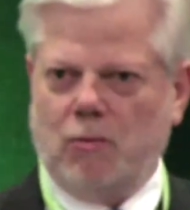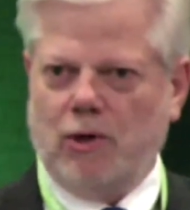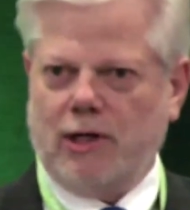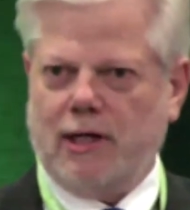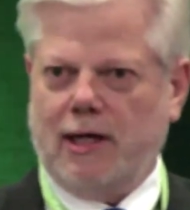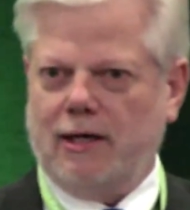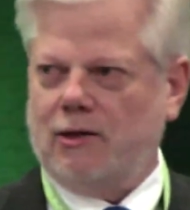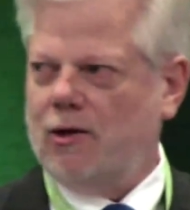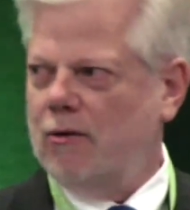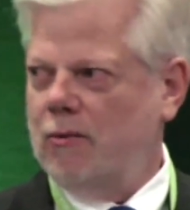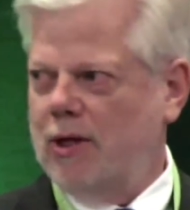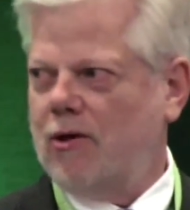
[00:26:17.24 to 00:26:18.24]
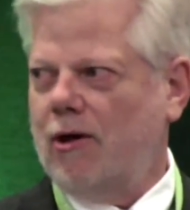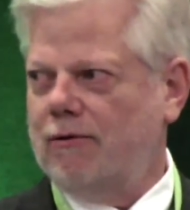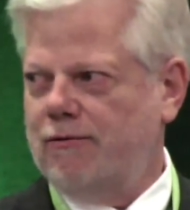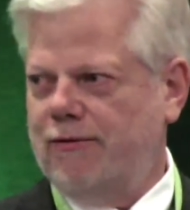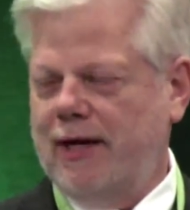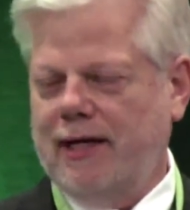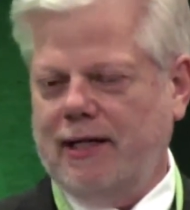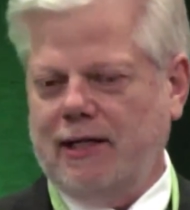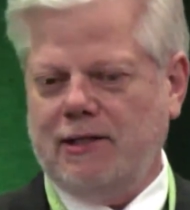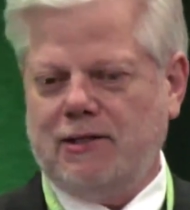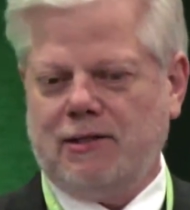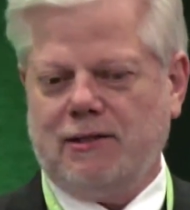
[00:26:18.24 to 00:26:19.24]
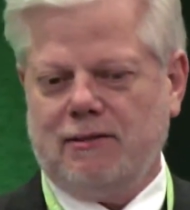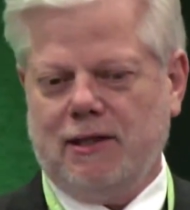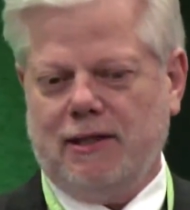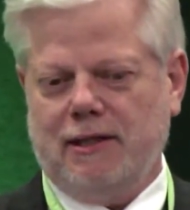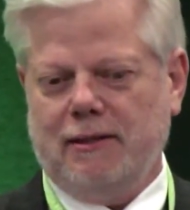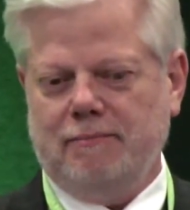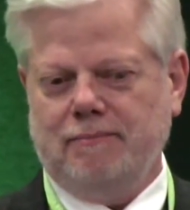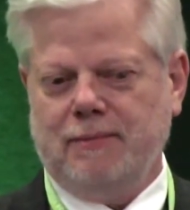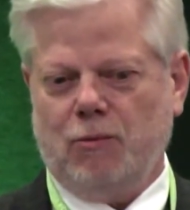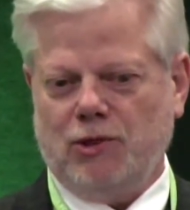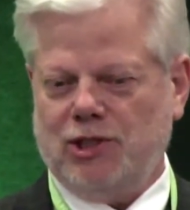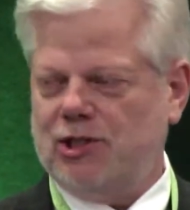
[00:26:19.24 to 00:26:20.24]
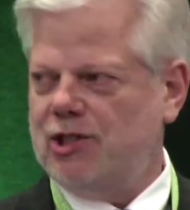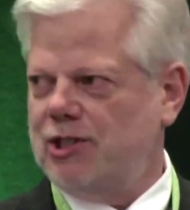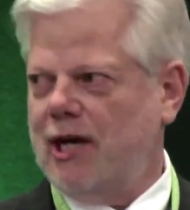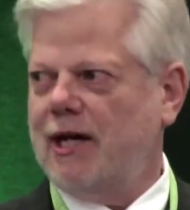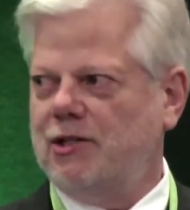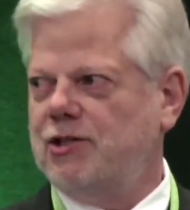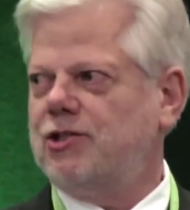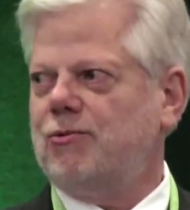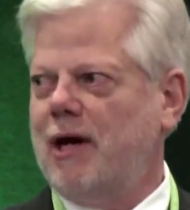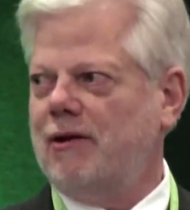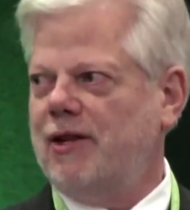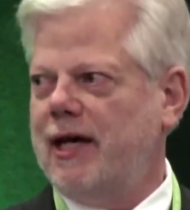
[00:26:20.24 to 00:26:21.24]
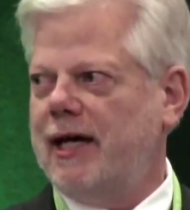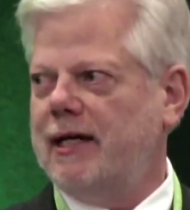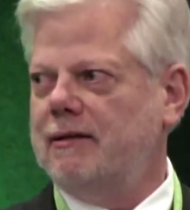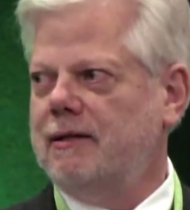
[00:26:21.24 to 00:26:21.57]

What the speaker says: working on we call it FIDES, which is designed just around that.